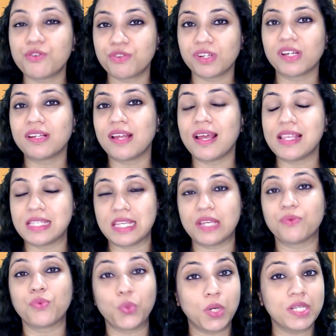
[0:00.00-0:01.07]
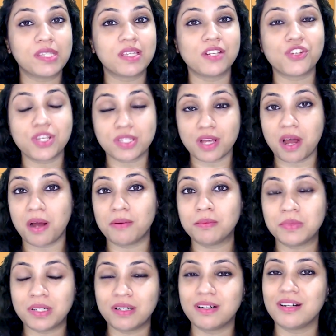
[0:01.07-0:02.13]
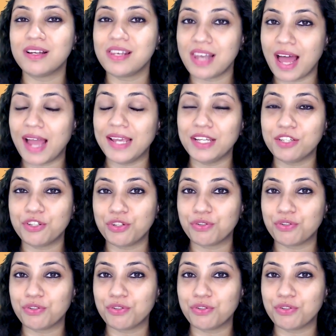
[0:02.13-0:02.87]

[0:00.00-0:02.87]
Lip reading: realizing words such as like,